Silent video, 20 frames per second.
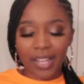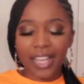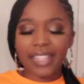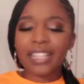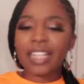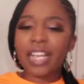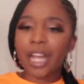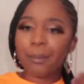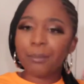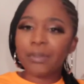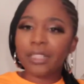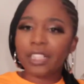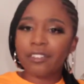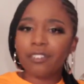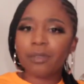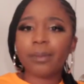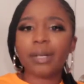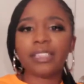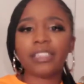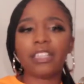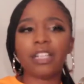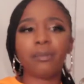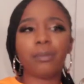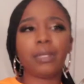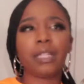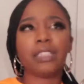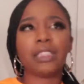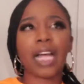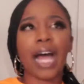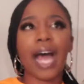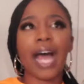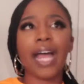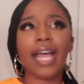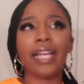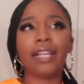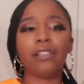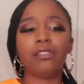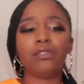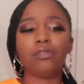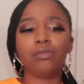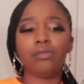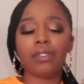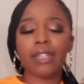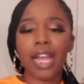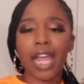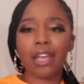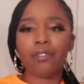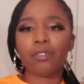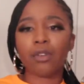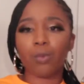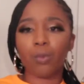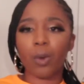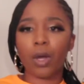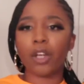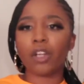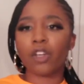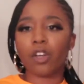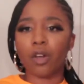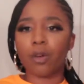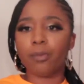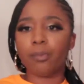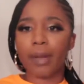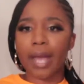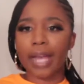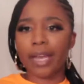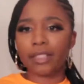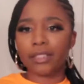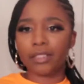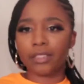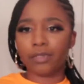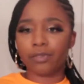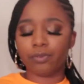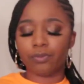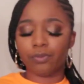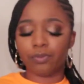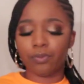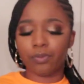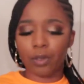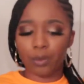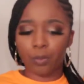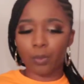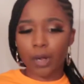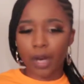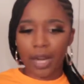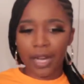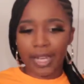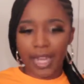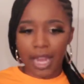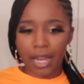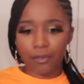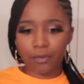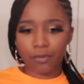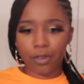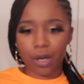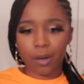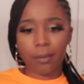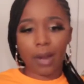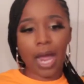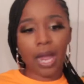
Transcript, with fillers: I think I believe in myself because I never want to go back from where I came from.